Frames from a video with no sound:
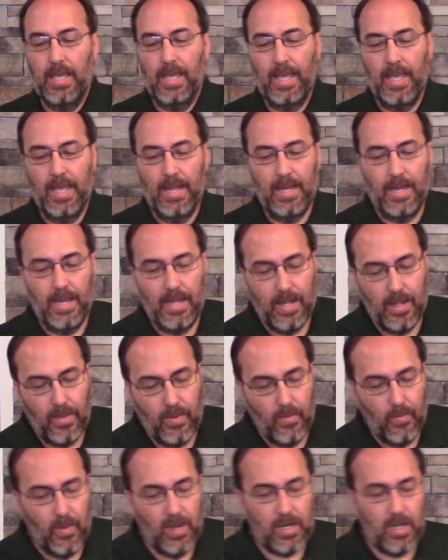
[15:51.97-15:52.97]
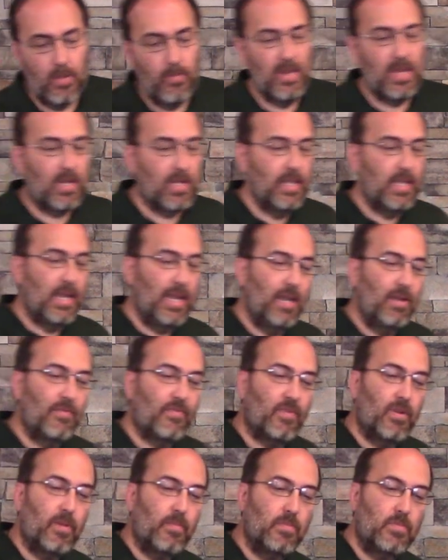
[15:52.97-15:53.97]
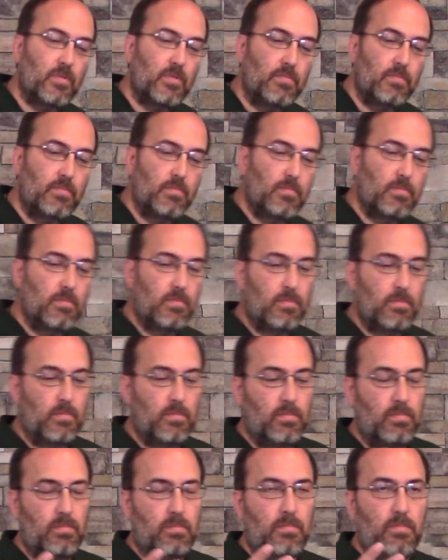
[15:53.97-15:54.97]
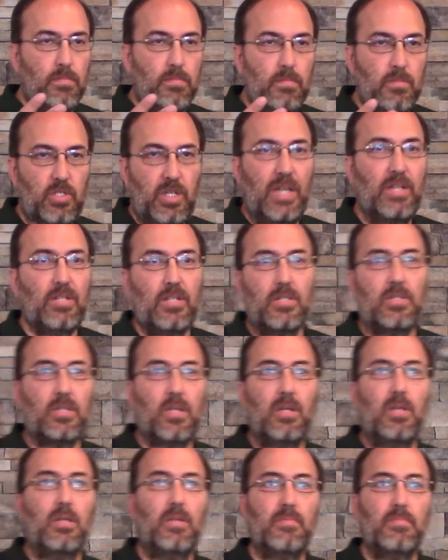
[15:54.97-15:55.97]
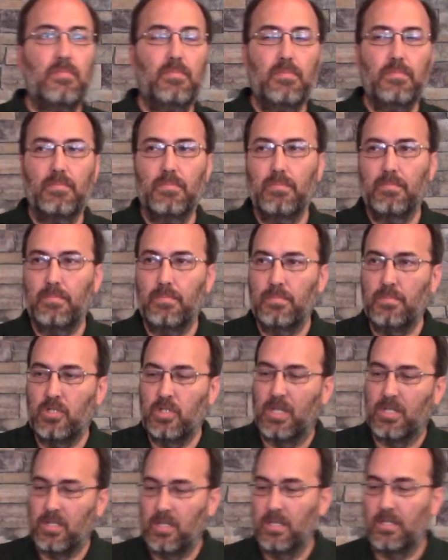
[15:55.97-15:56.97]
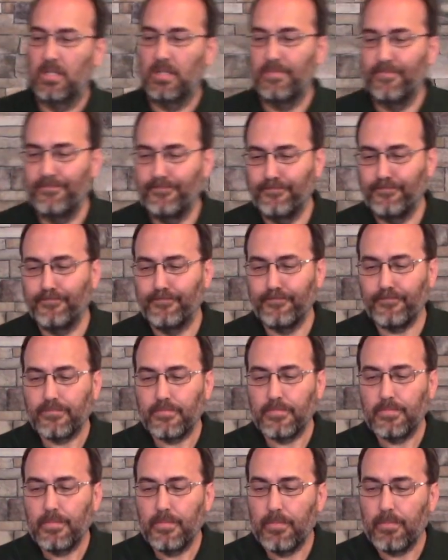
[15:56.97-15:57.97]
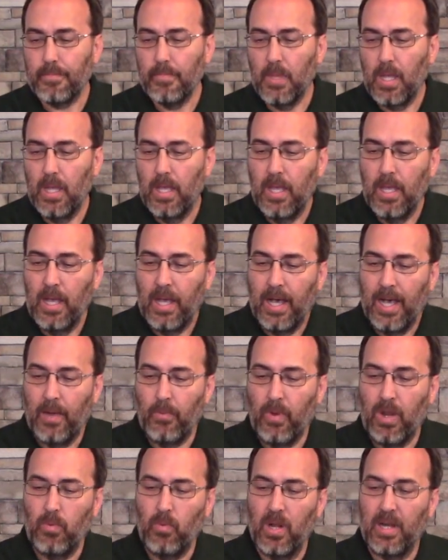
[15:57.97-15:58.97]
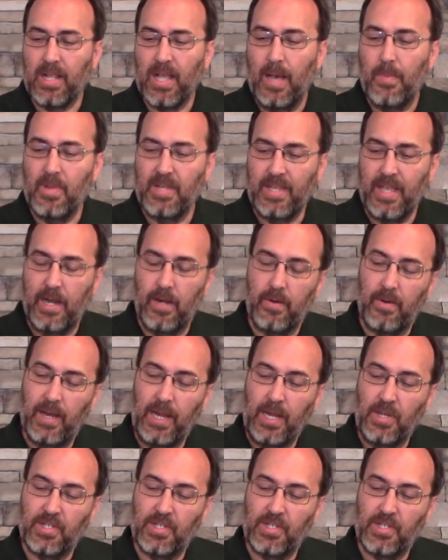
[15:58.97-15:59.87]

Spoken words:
And what can we glean from Jesus called Justice? I read one commentator, he